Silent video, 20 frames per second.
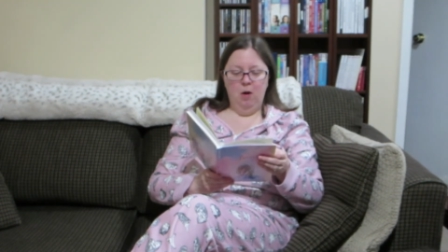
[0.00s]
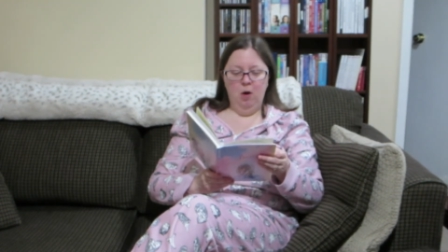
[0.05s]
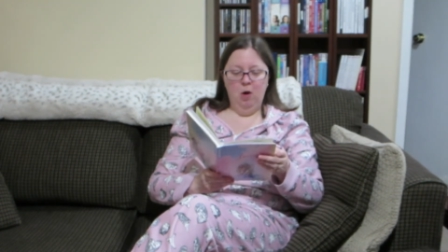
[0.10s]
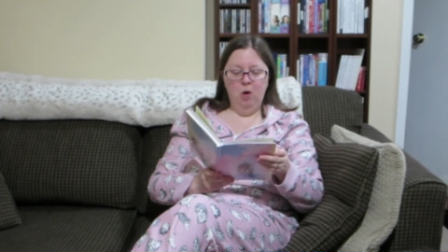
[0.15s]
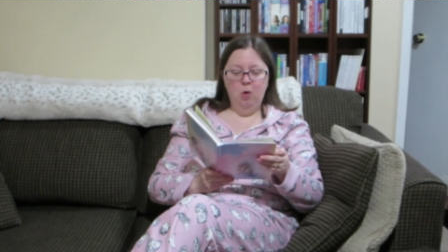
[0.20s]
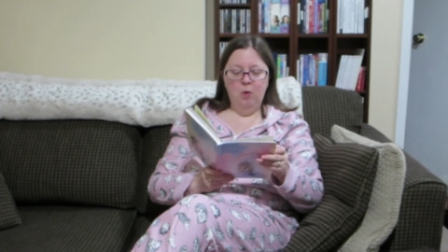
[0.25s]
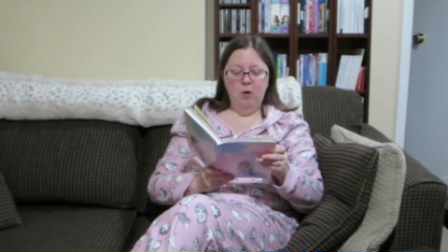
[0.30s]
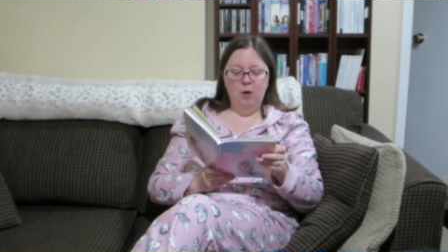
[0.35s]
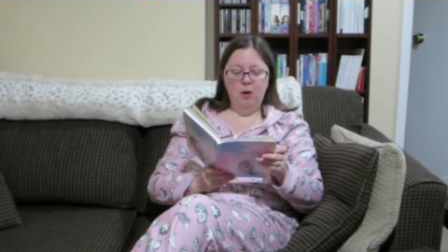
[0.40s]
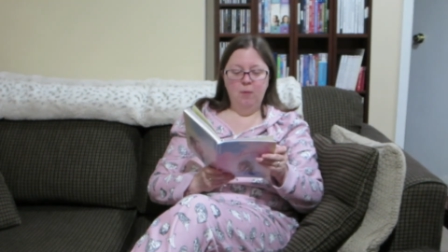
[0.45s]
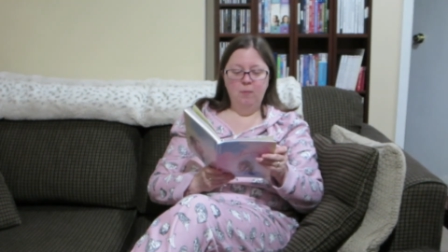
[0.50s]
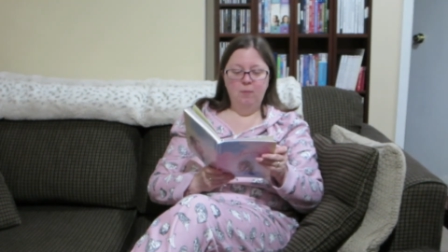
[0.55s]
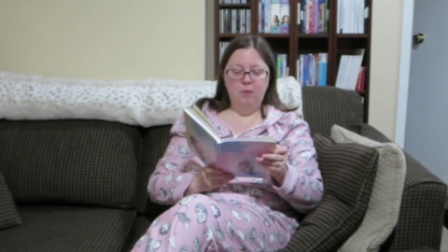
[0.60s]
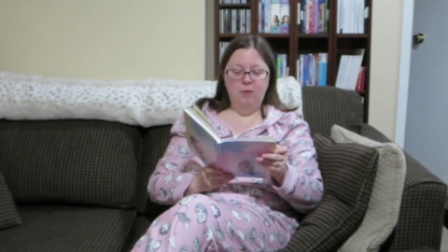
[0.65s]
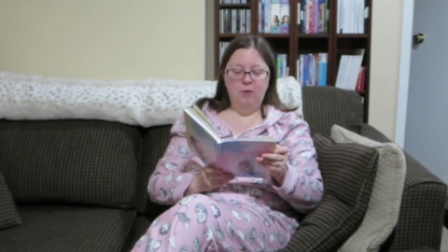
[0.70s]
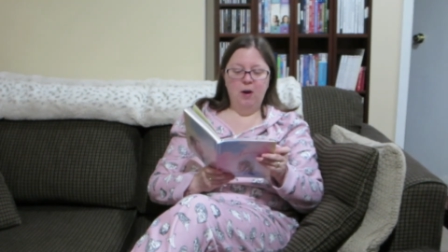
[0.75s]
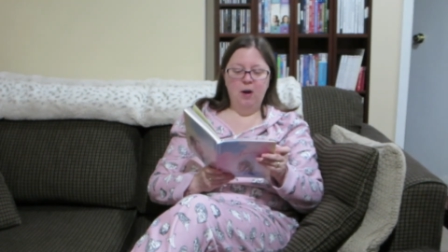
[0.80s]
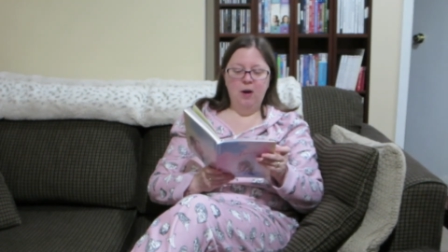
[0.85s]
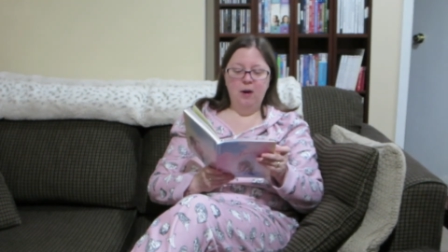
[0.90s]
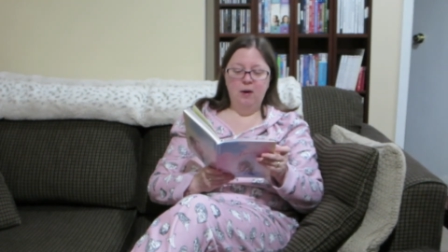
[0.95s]
Oh, and I'm
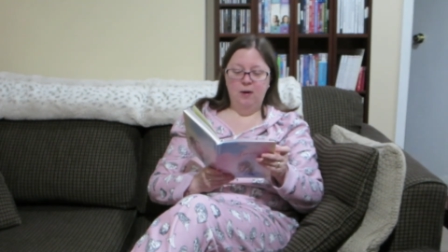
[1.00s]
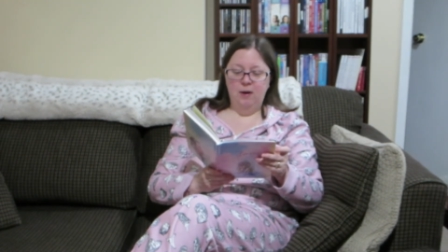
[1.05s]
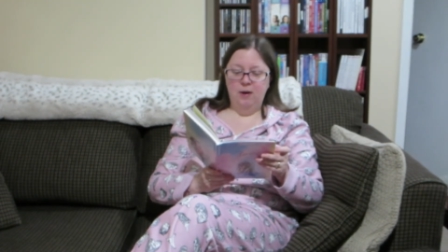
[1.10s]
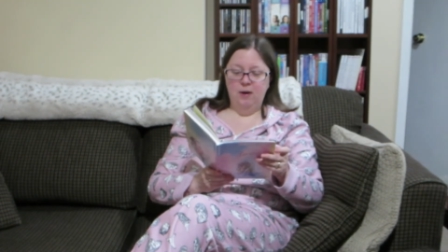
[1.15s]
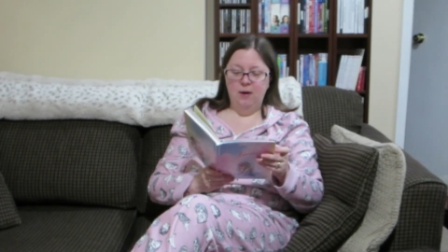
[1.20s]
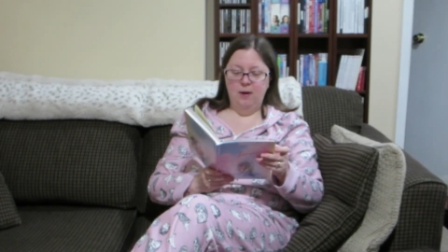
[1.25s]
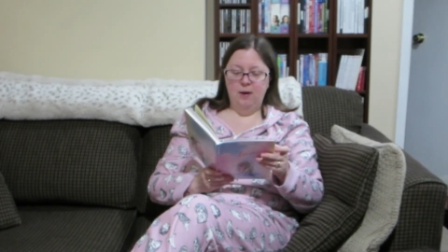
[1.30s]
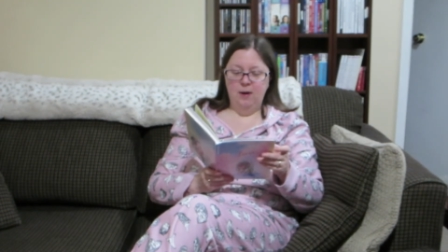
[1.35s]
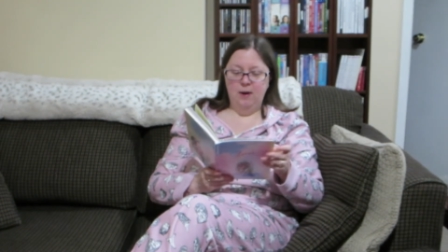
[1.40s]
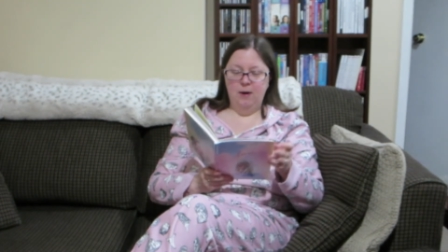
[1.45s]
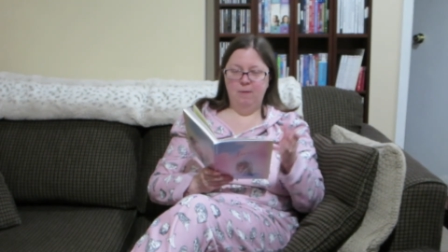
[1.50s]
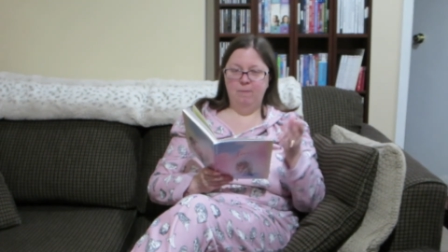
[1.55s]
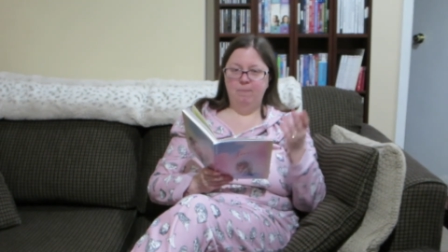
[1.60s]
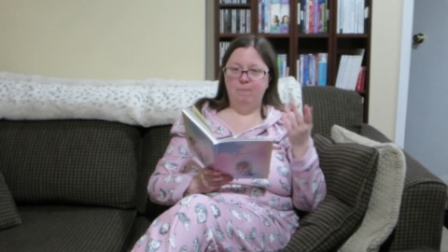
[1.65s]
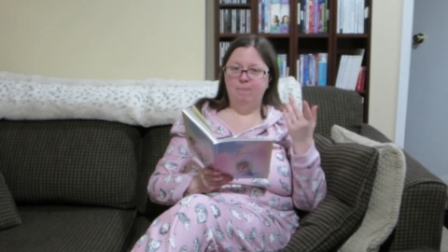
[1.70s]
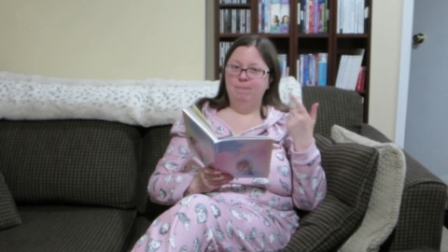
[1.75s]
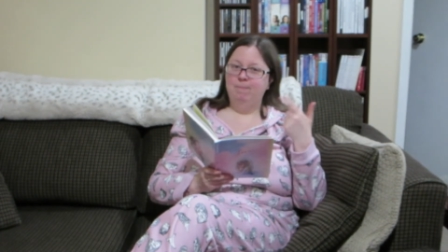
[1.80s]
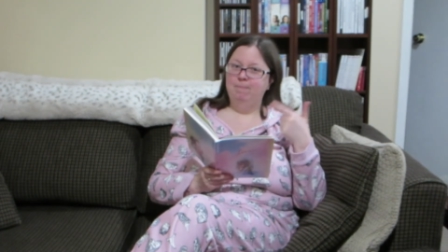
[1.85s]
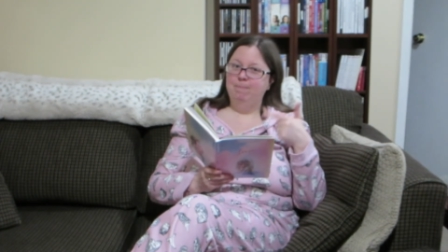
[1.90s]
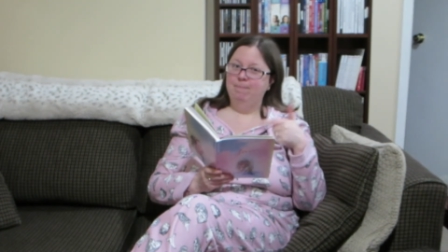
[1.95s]
dieting again.